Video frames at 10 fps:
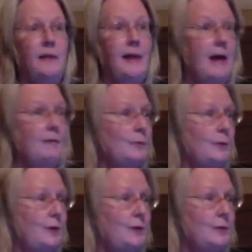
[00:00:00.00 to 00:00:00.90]
they have a
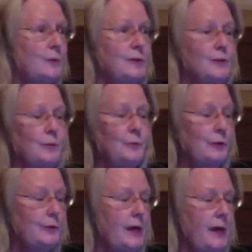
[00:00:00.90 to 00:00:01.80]
wound and we're doing
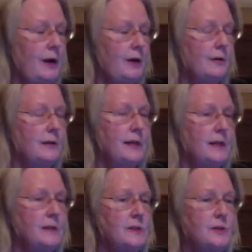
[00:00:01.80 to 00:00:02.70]
wound care,
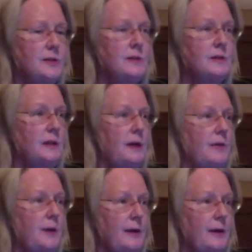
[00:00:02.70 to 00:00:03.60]
and as soon as
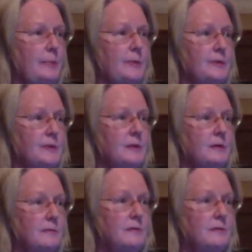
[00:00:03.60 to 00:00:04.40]
they're able to